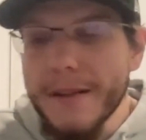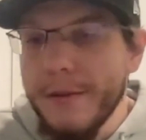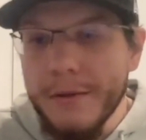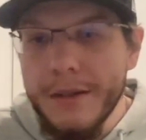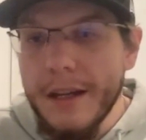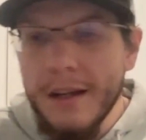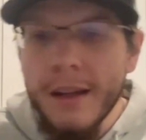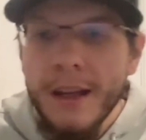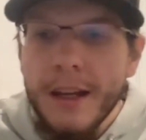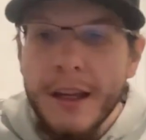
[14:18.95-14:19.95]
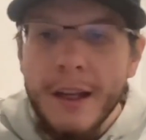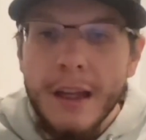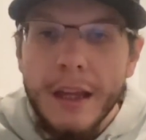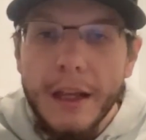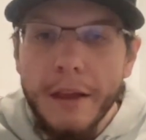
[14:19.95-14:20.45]
And it was that
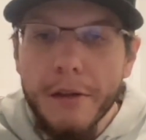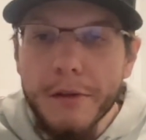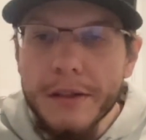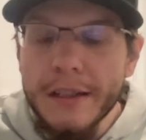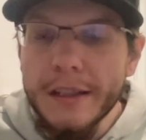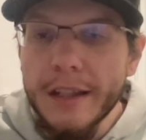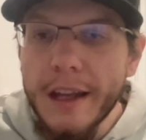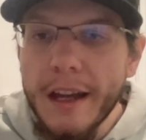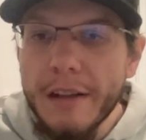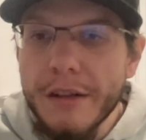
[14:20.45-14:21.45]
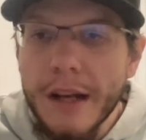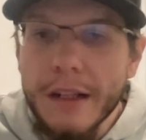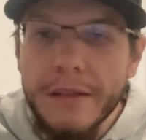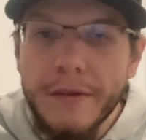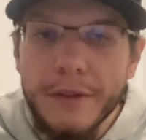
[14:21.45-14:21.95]
little stint that he had in
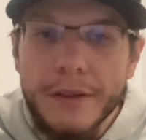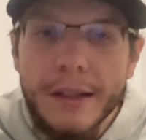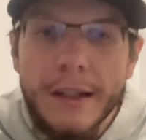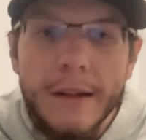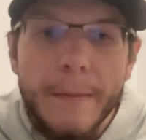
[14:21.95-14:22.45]
Jacksonville State.